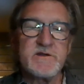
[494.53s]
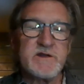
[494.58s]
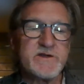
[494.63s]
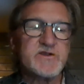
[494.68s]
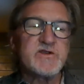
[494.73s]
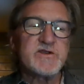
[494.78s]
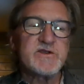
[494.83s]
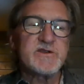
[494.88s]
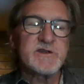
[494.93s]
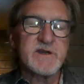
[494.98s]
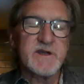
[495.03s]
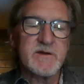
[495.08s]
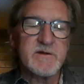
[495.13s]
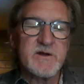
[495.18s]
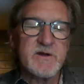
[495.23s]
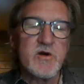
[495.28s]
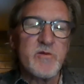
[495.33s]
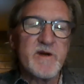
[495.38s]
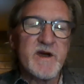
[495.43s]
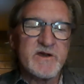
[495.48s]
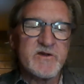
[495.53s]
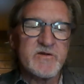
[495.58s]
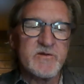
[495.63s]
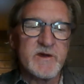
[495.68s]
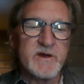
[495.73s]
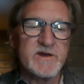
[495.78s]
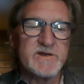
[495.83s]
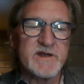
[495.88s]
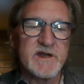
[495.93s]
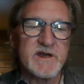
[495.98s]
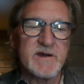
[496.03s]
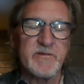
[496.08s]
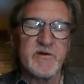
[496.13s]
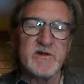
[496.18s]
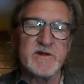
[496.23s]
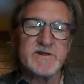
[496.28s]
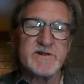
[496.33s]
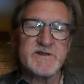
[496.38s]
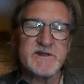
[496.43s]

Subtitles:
Let's just go back to an example.